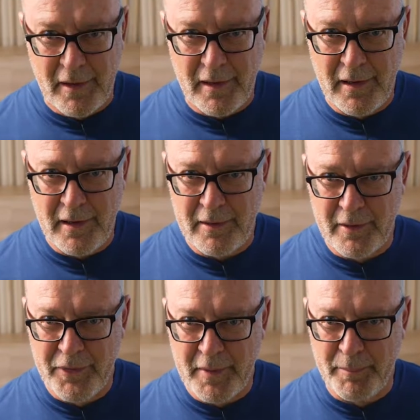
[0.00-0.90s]
And I
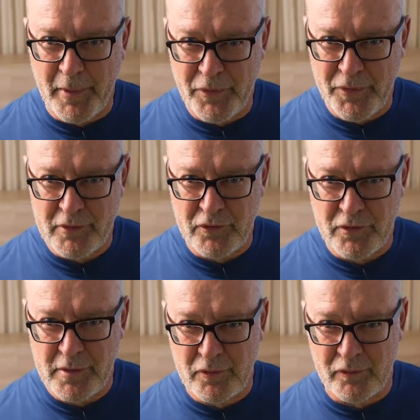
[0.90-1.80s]
think both those
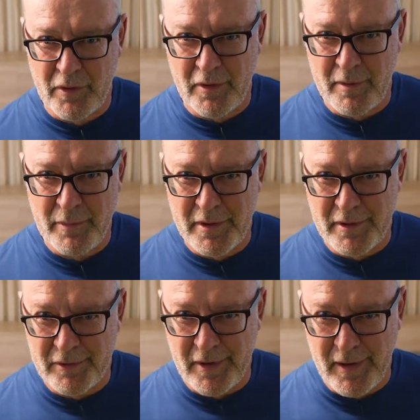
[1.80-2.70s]
terms have kind of been
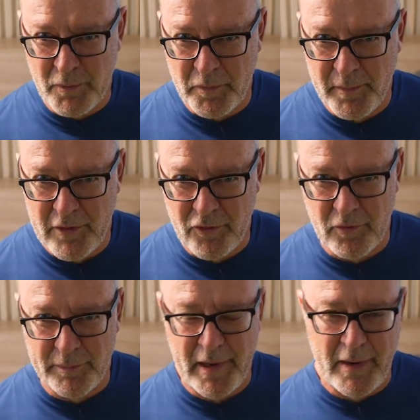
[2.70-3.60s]
endowed with
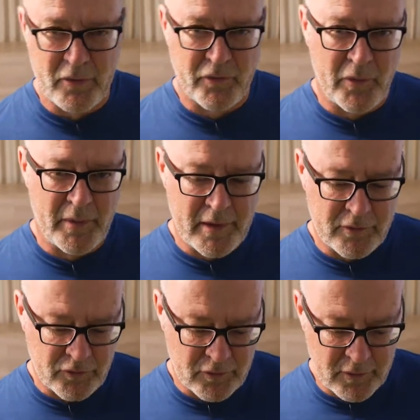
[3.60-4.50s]
magical powers for
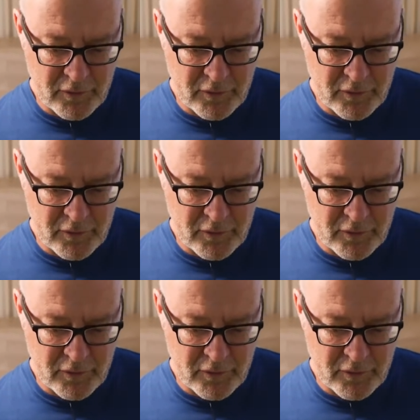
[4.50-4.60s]
runners that